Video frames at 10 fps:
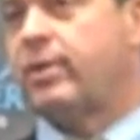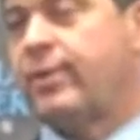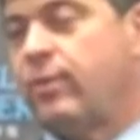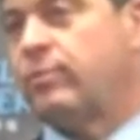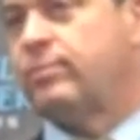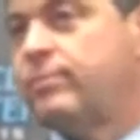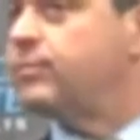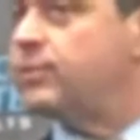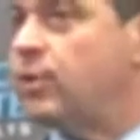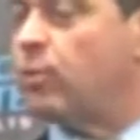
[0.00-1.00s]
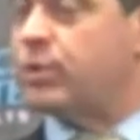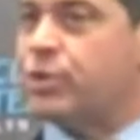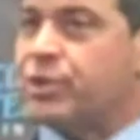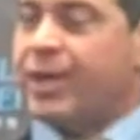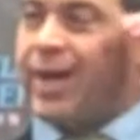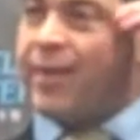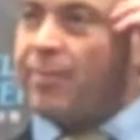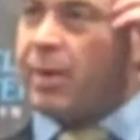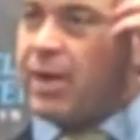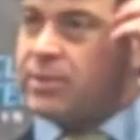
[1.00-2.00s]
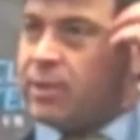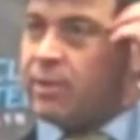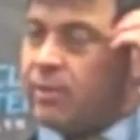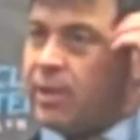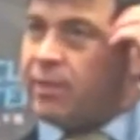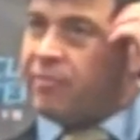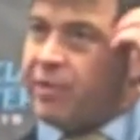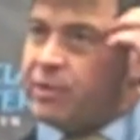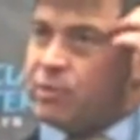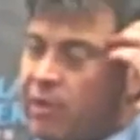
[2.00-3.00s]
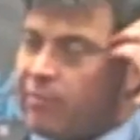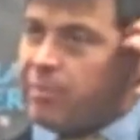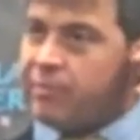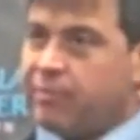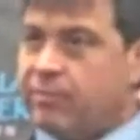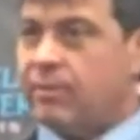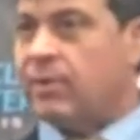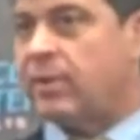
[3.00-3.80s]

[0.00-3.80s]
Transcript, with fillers: I know, you know, we just got out of the box on the on the face off, but.